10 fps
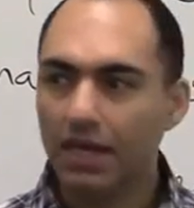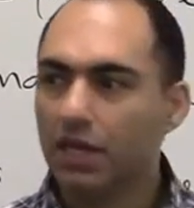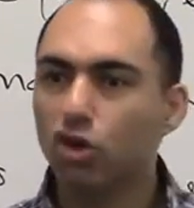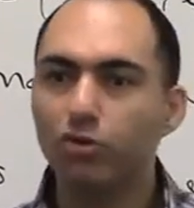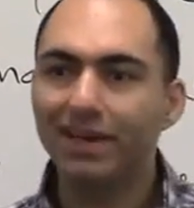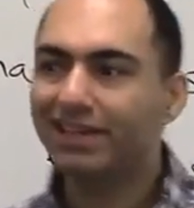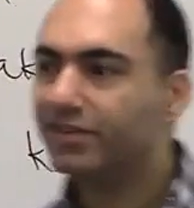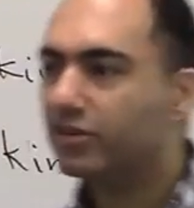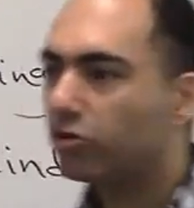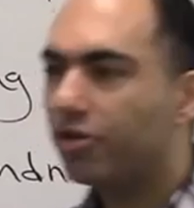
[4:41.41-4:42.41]
You may
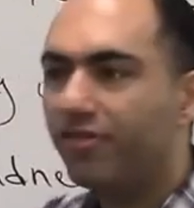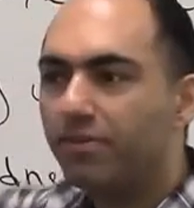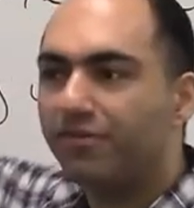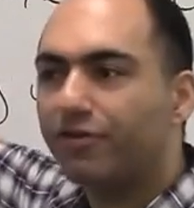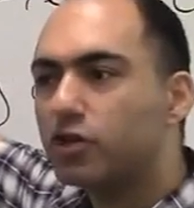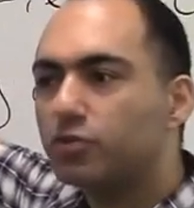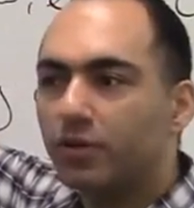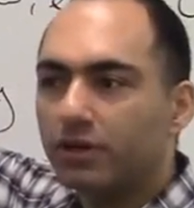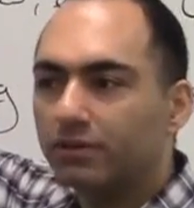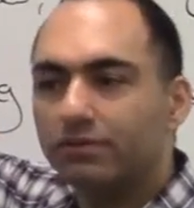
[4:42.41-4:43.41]
disagree from the first
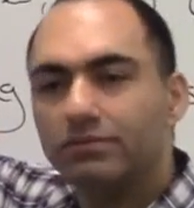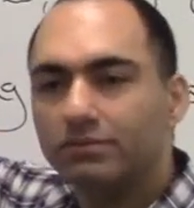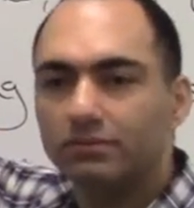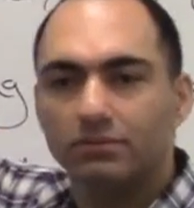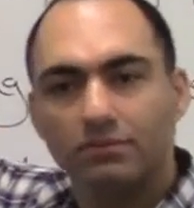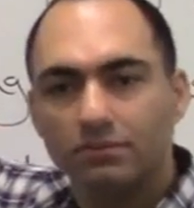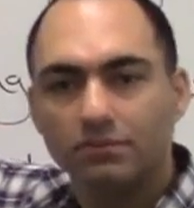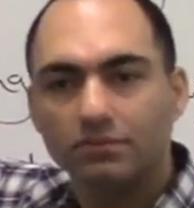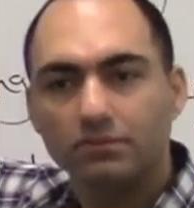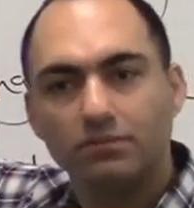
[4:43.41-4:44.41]
one,
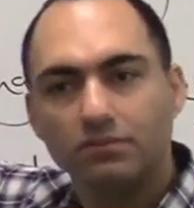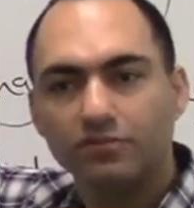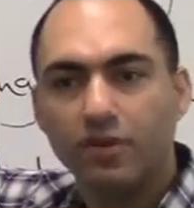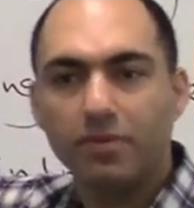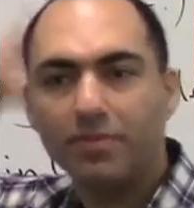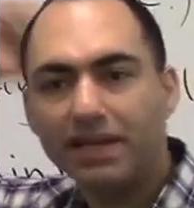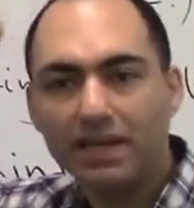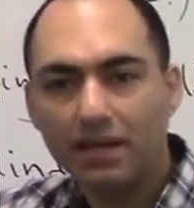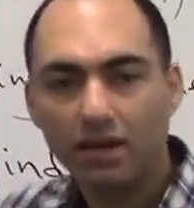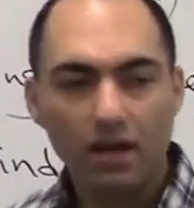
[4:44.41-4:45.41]
from the
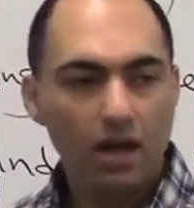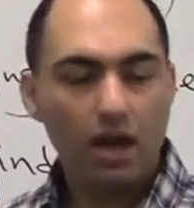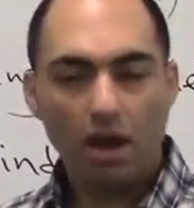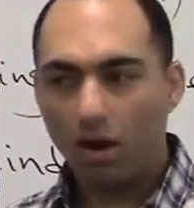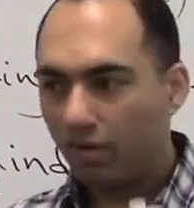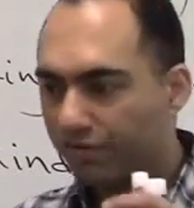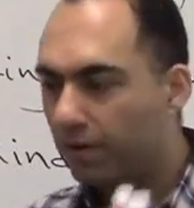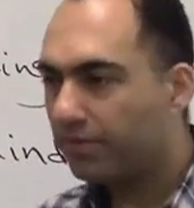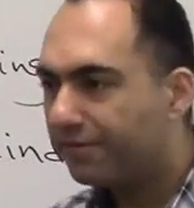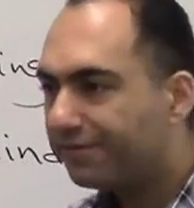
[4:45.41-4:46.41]
beginning,
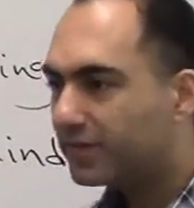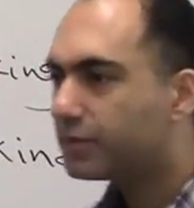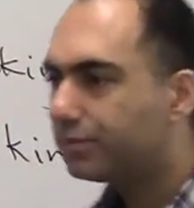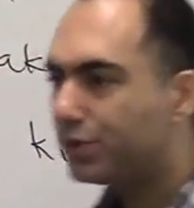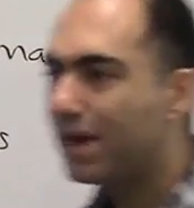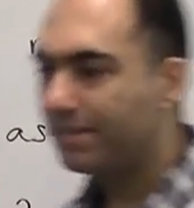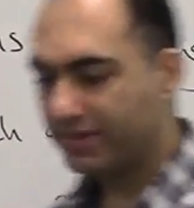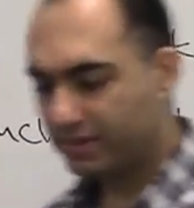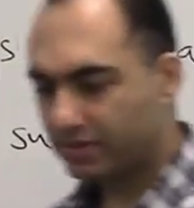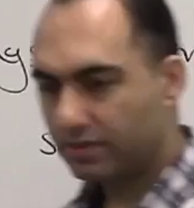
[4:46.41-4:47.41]
from the first
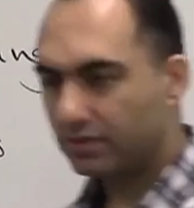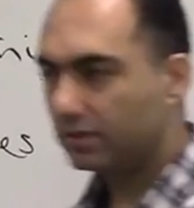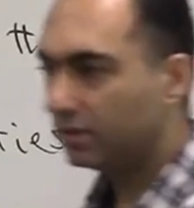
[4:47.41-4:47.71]
premise.